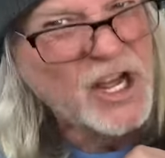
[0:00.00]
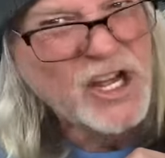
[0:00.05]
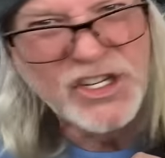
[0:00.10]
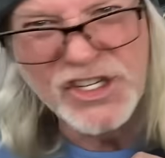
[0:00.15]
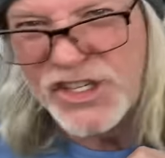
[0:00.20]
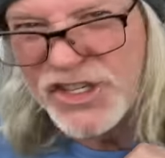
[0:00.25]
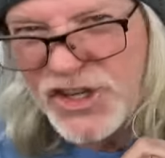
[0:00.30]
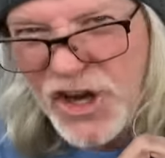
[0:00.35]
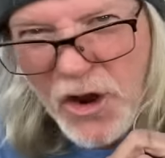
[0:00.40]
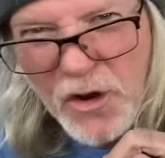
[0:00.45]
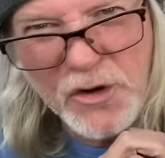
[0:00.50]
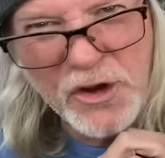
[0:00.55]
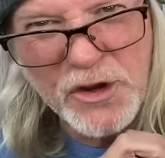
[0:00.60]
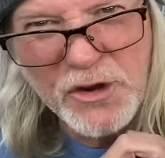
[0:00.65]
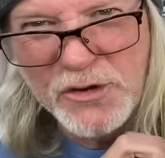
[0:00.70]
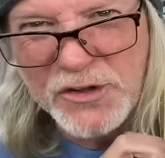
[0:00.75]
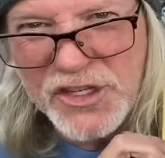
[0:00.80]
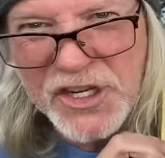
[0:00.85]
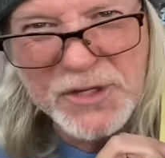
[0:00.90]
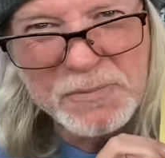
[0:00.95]
Snow
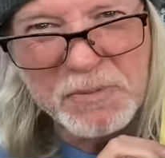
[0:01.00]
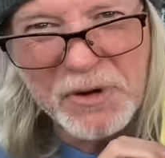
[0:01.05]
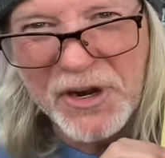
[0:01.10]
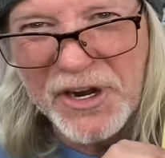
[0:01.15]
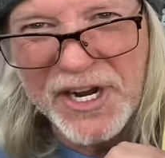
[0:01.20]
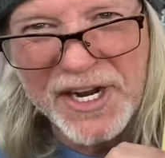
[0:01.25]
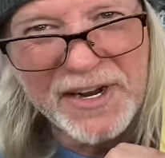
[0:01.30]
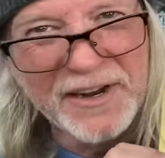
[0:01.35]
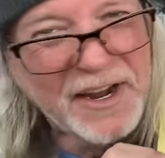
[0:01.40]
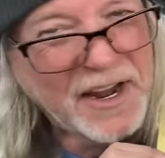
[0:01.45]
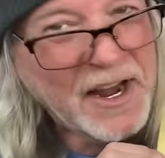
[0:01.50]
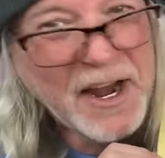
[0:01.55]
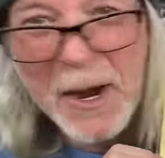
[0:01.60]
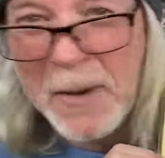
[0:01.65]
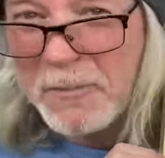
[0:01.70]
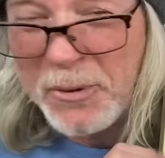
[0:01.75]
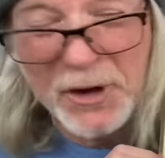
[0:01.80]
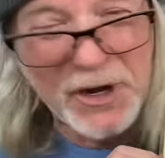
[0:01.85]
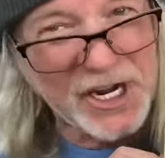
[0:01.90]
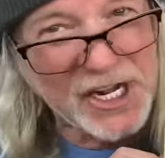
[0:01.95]
Goose is
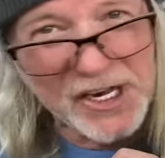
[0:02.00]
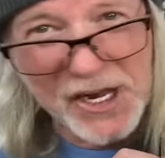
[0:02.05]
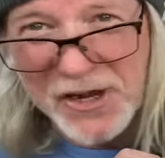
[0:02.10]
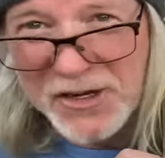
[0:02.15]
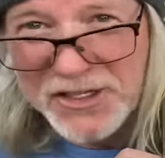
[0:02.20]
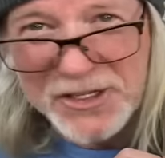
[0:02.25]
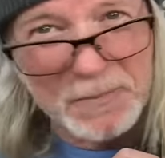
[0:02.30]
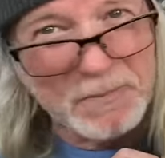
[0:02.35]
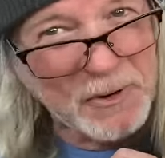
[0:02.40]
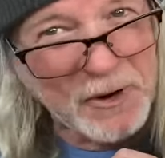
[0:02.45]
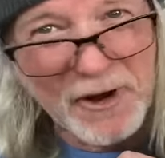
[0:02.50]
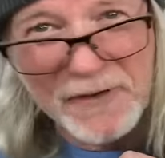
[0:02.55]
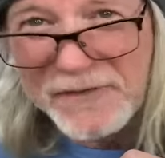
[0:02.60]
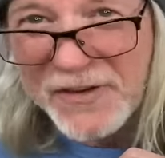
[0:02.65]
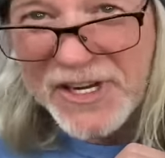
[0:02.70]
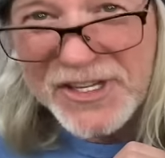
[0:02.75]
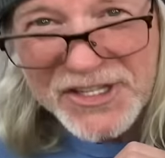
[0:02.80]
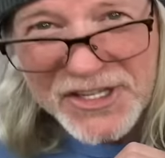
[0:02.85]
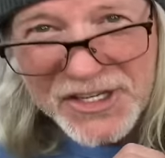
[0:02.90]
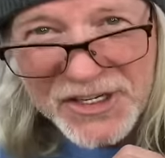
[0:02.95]
pretty close to
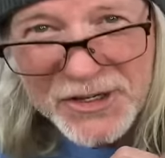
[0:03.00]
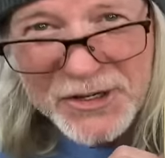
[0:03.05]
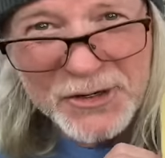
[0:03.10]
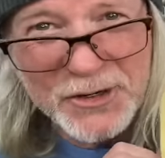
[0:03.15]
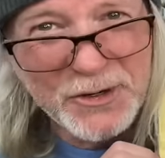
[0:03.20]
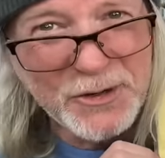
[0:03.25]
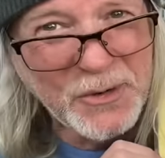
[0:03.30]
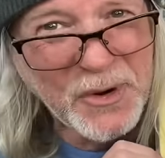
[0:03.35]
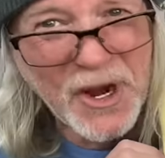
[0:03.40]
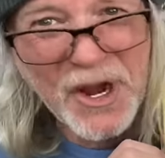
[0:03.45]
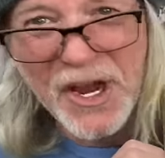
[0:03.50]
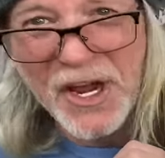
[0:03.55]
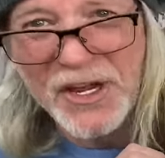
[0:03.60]
perfect, too.